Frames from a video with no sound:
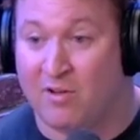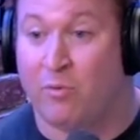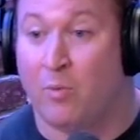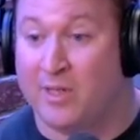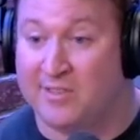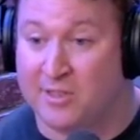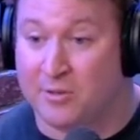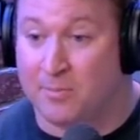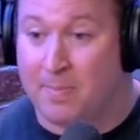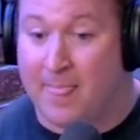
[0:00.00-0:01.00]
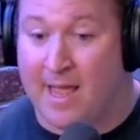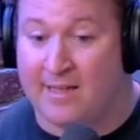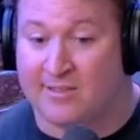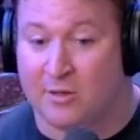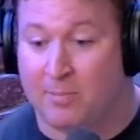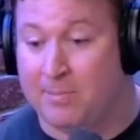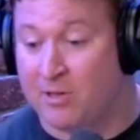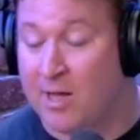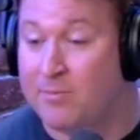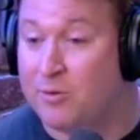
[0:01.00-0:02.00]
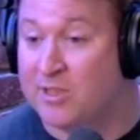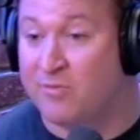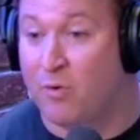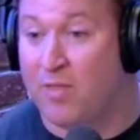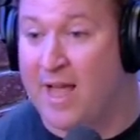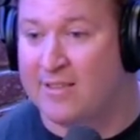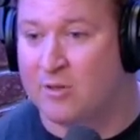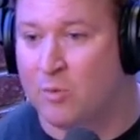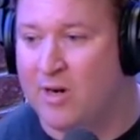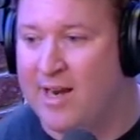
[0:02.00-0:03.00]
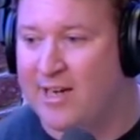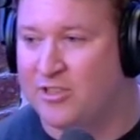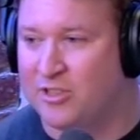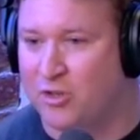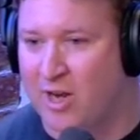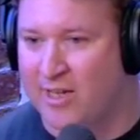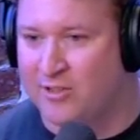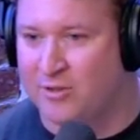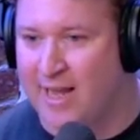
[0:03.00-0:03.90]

what we do. And so people come to us for that. So we're not actually trying to